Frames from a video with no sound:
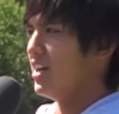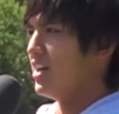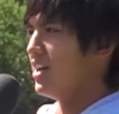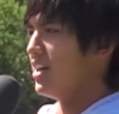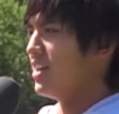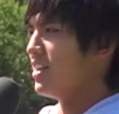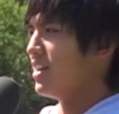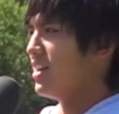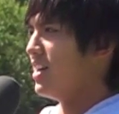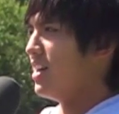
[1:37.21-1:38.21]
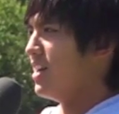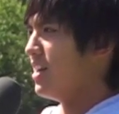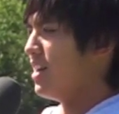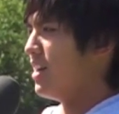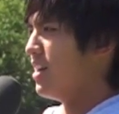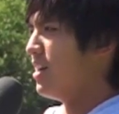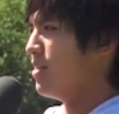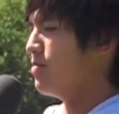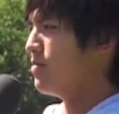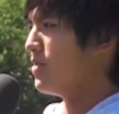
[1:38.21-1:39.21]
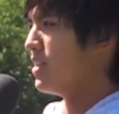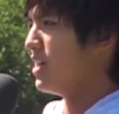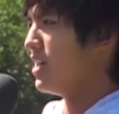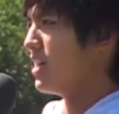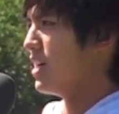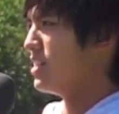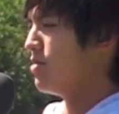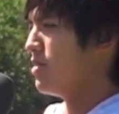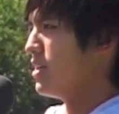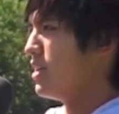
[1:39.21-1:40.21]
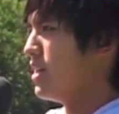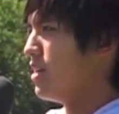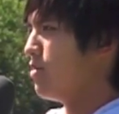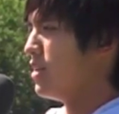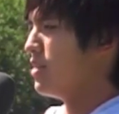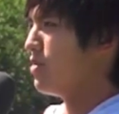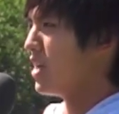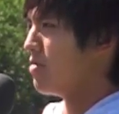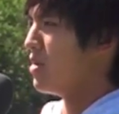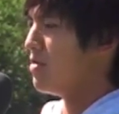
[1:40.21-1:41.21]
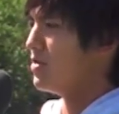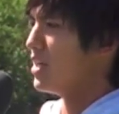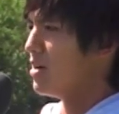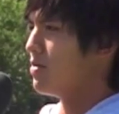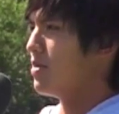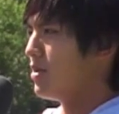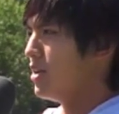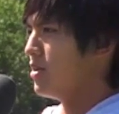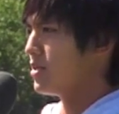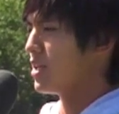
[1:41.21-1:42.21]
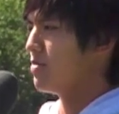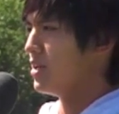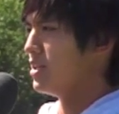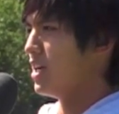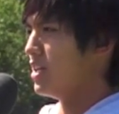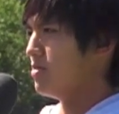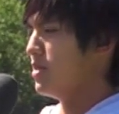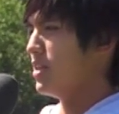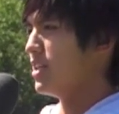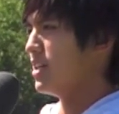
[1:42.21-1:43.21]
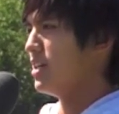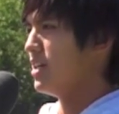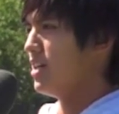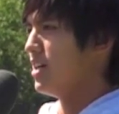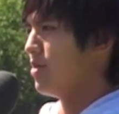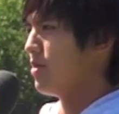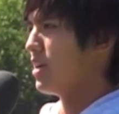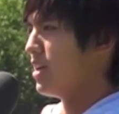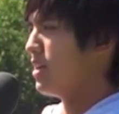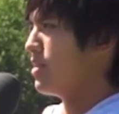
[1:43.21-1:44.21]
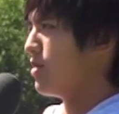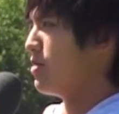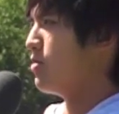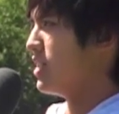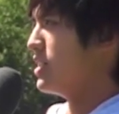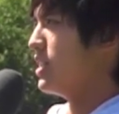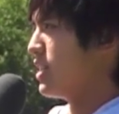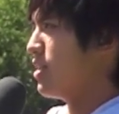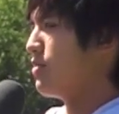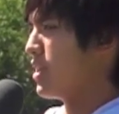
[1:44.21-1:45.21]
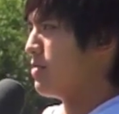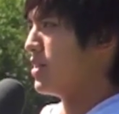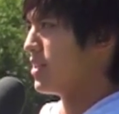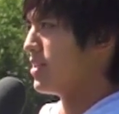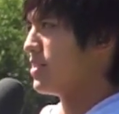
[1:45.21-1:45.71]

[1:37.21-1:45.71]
and definitely we got pumped up, and we knew it was going to be a challenge, but we embraced it and overcame it.